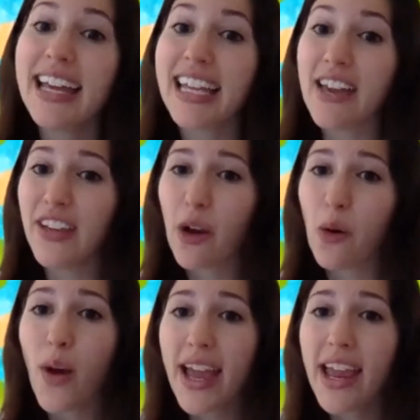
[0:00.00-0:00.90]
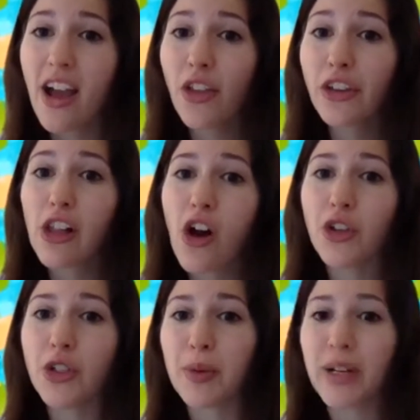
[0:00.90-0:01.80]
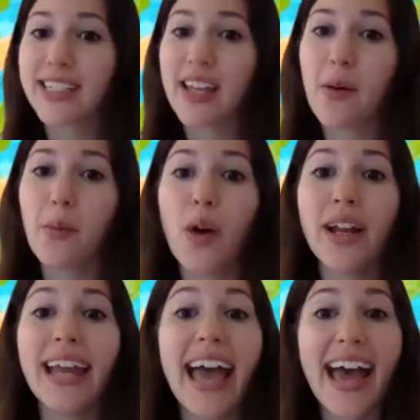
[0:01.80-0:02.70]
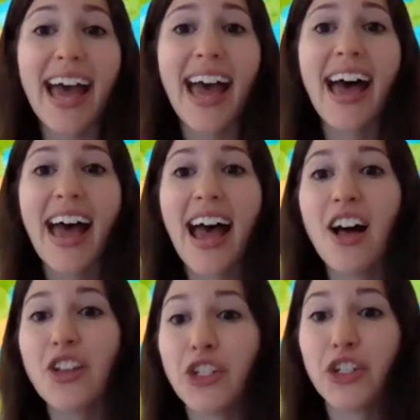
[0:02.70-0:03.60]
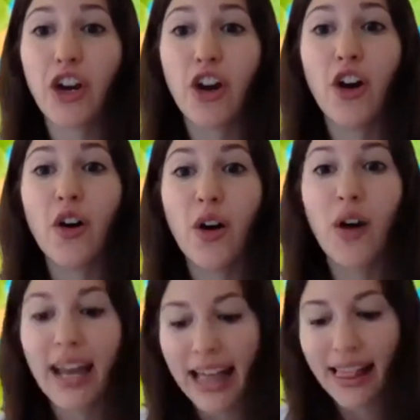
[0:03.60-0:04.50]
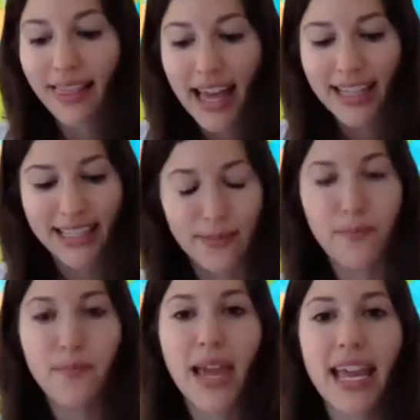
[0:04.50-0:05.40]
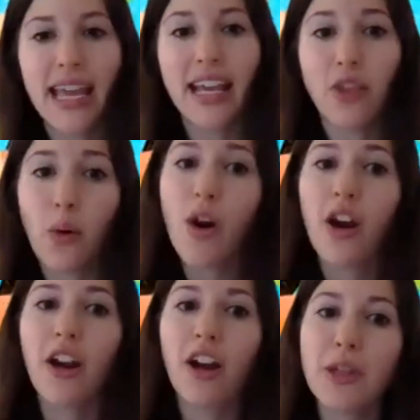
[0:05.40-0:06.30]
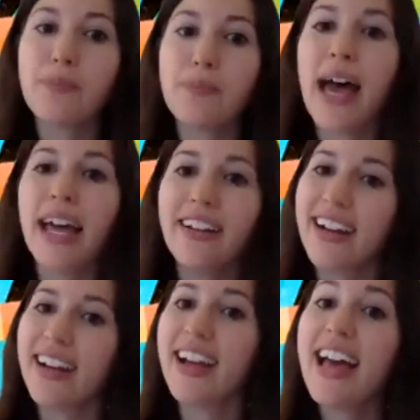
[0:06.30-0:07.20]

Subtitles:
Giving away old clothes brings someone else joy. Let's make the world better